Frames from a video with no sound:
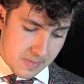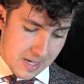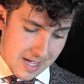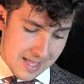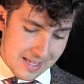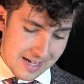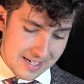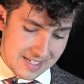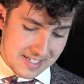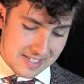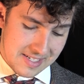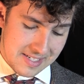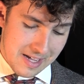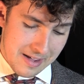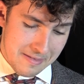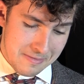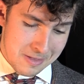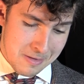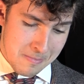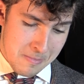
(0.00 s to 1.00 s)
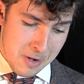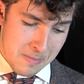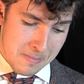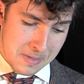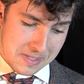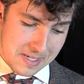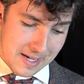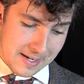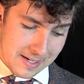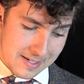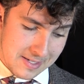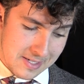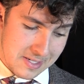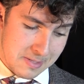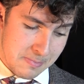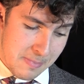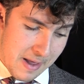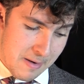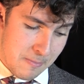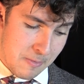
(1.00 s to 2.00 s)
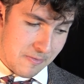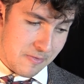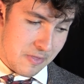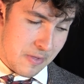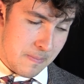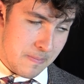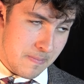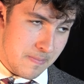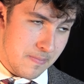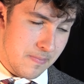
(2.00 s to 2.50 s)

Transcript: I like to savor the moments I got to spend with them.